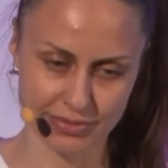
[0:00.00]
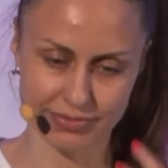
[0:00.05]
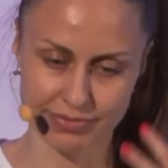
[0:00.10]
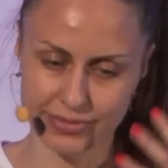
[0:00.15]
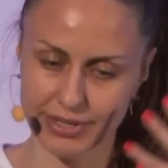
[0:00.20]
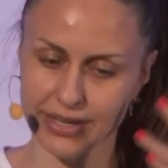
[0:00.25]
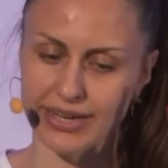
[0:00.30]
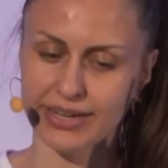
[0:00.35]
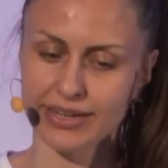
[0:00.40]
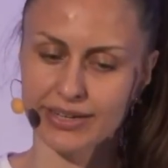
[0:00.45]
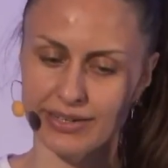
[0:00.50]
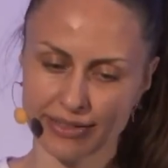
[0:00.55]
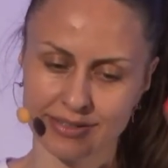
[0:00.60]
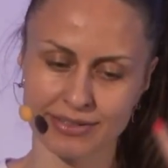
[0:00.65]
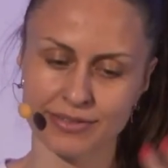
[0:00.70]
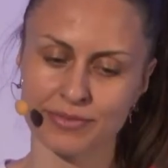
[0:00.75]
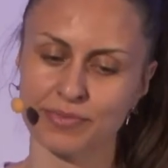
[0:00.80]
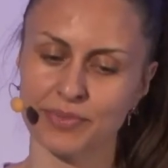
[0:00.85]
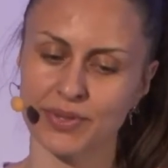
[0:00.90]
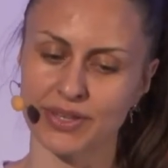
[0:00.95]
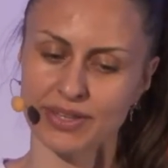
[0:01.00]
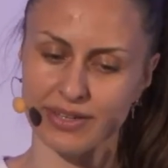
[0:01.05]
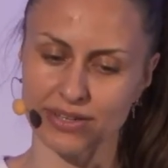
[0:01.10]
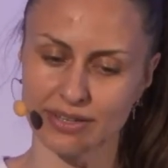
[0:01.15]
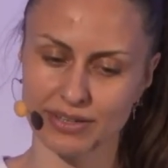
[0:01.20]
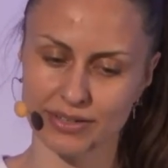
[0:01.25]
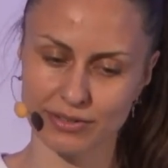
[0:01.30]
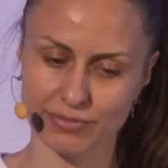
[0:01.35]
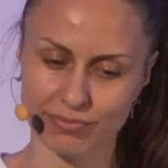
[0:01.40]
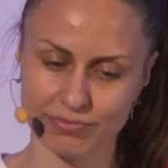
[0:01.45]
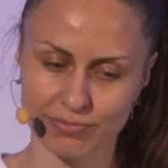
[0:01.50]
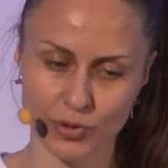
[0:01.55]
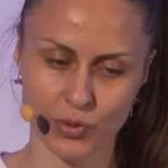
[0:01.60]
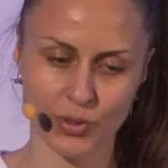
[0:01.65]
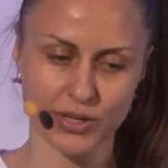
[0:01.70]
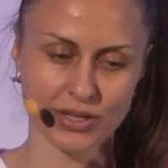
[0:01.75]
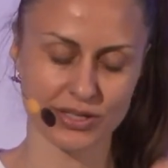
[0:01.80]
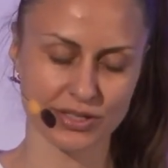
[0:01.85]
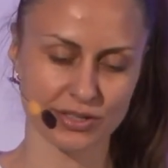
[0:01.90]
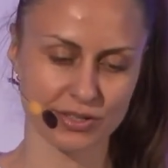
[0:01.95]
like the
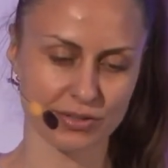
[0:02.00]
Quarkus